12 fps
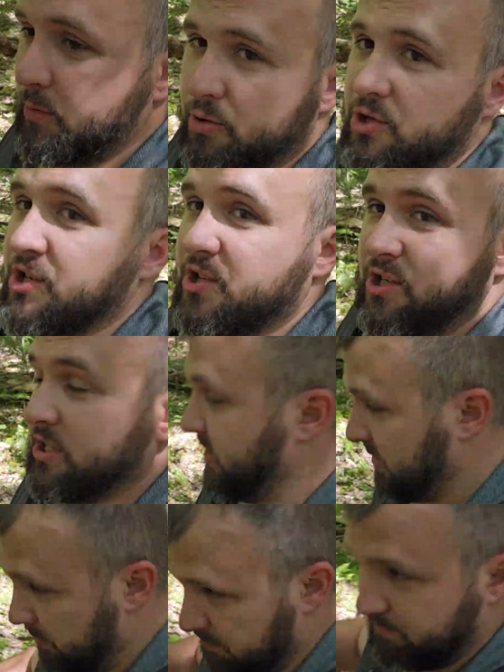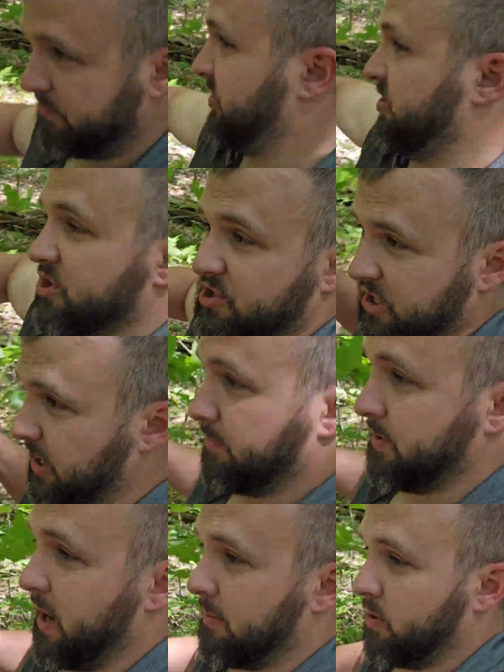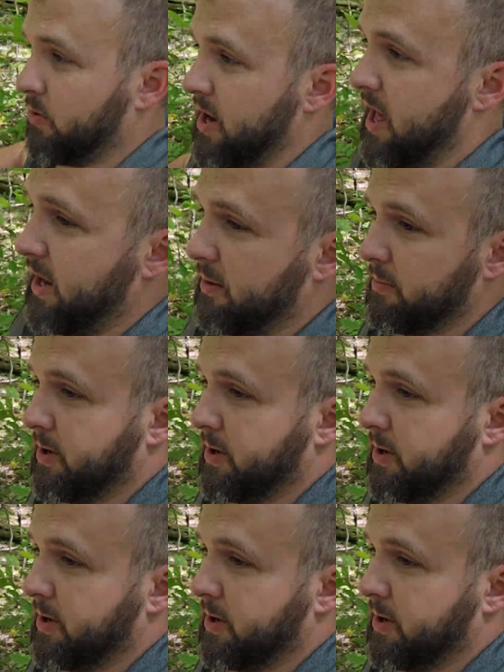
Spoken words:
were kept going at it,